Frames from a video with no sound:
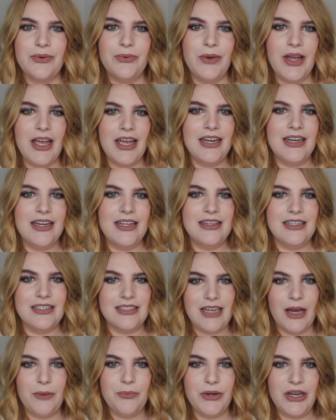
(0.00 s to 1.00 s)
when
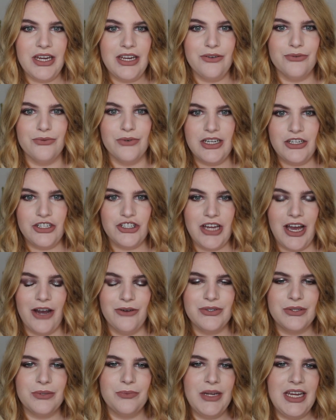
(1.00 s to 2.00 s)
this company reached
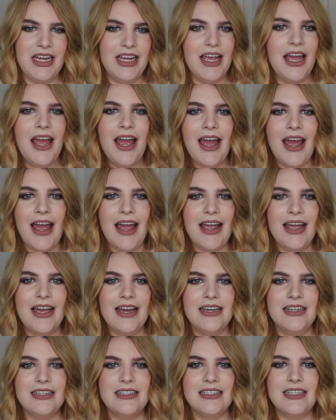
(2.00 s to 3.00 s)
out to me
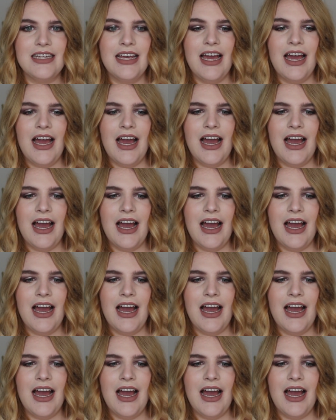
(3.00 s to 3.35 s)
and